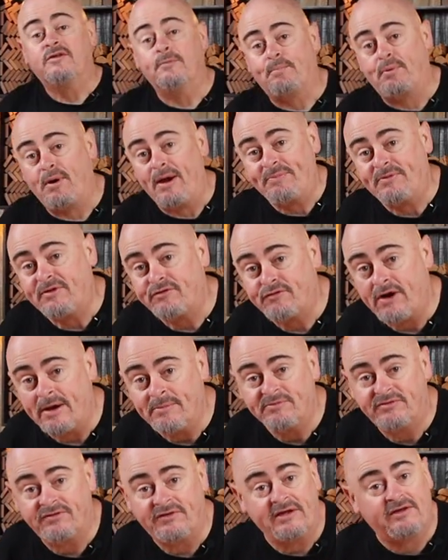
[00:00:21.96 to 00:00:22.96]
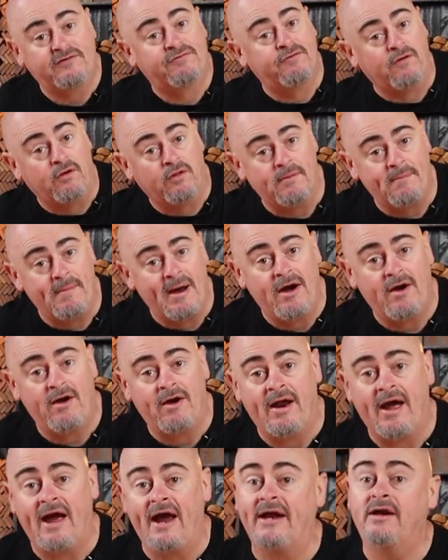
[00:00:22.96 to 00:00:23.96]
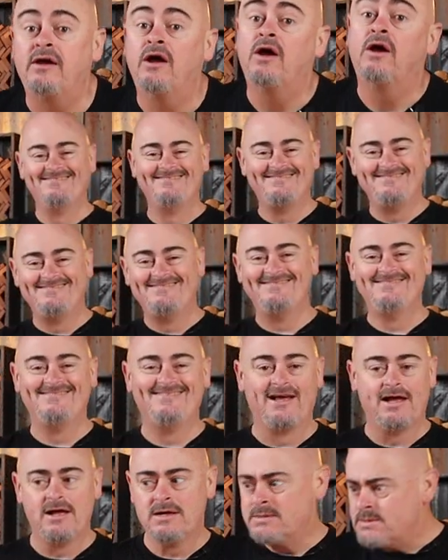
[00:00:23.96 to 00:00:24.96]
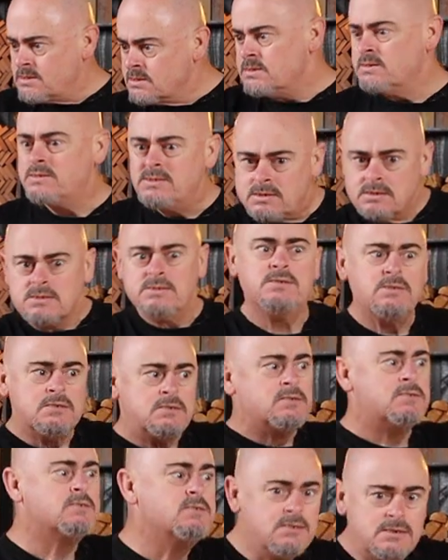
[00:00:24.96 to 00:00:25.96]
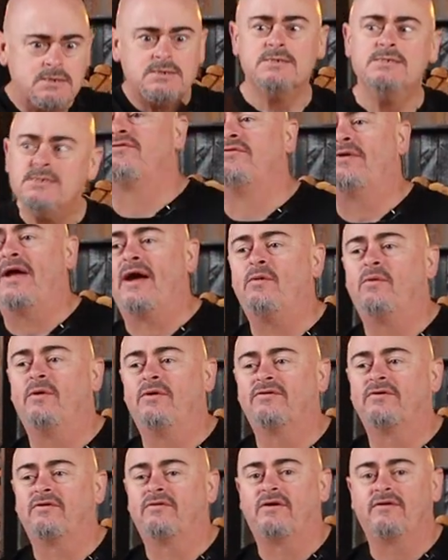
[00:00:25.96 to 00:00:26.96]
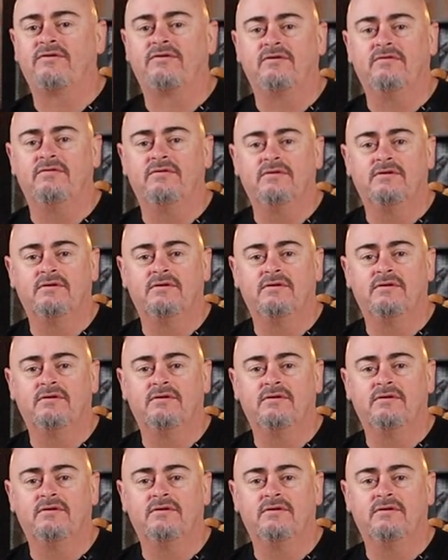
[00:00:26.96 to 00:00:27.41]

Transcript: To prep the drumsticks for the marinade... You shouldn't be dealing with sharp knives. That was aggressive.